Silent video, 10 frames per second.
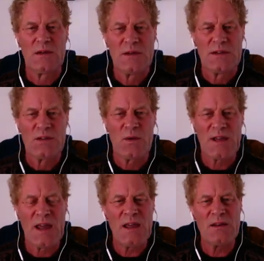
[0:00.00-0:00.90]
So
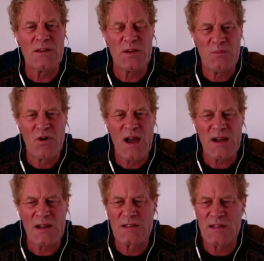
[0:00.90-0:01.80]
again, the
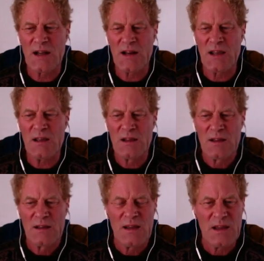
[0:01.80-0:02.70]
Paracas study
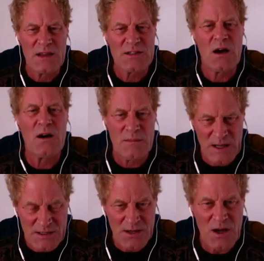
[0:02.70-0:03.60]
it's
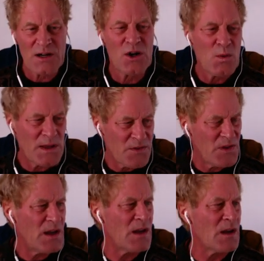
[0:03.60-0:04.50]
an ongoing
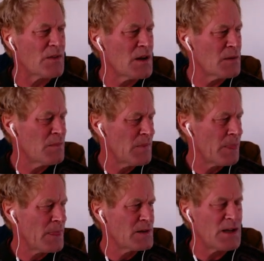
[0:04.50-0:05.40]
thing. The
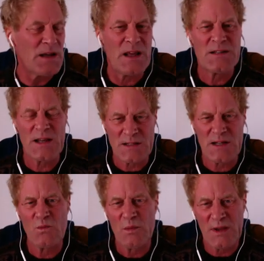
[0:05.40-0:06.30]
DNA
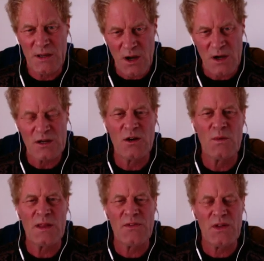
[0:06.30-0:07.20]
testing will be an
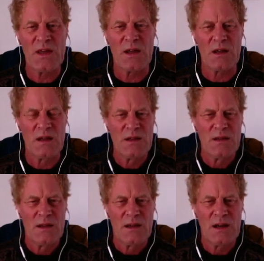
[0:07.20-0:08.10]
ongoing thing.
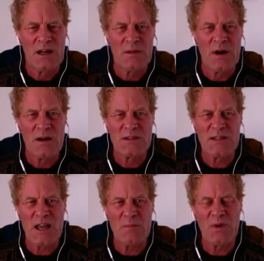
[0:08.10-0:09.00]
Our
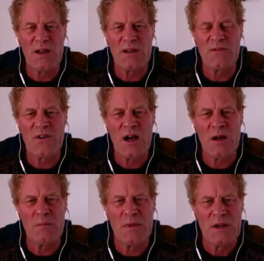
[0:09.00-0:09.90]
sampling
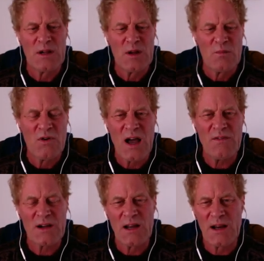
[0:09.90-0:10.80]
from
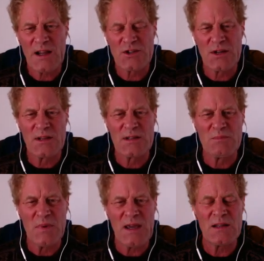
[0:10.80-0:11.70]
private collections
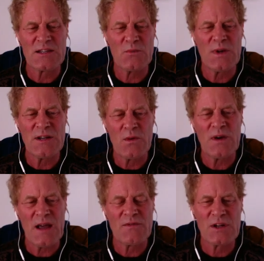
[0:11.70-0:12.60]
means that we don't
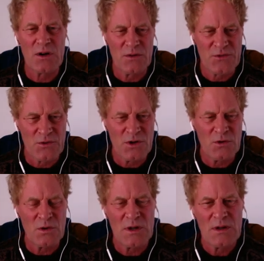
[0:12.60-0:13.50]
have to go
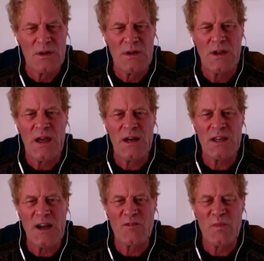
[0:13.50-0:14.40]
through any
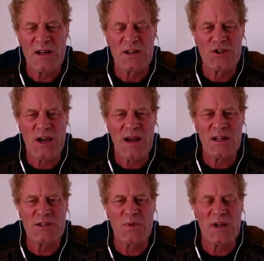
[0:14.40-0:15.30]
governmental
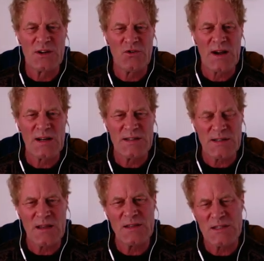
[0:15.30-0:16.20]
channels. We can directly
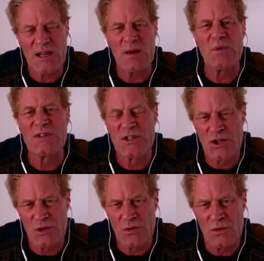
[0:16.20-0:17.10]
send the samples
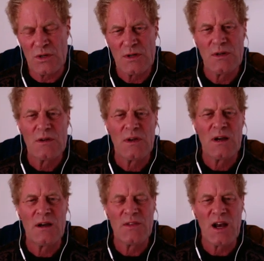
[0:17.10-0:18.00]
to
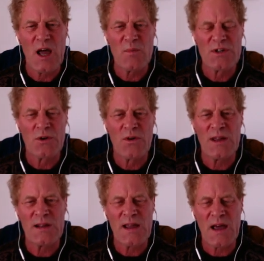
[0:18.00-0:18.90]
the laboratory
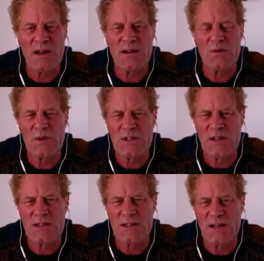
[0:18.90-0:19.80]
in Canada, which
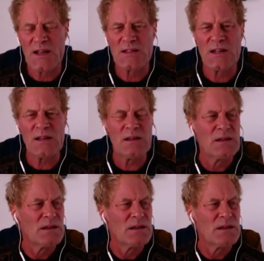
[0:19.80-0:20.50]
does the testing.